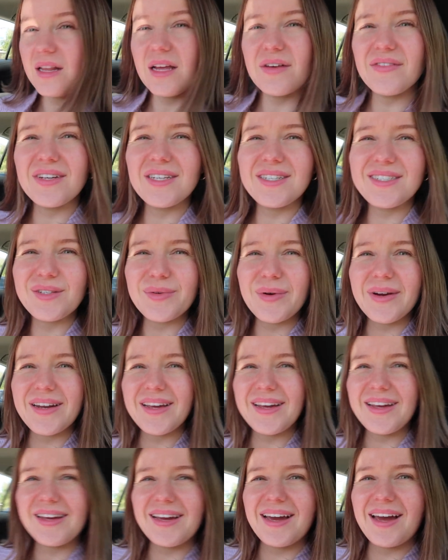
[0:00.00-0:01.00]
eleven
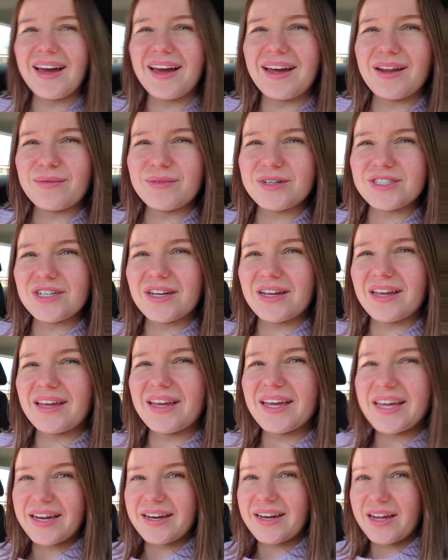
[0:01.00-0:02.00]
twenty and we're
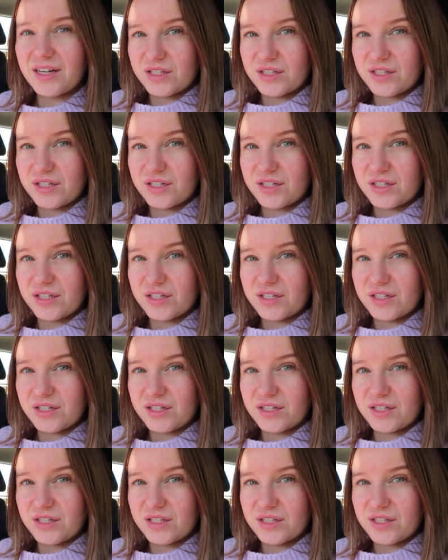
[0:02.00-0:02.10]
checking in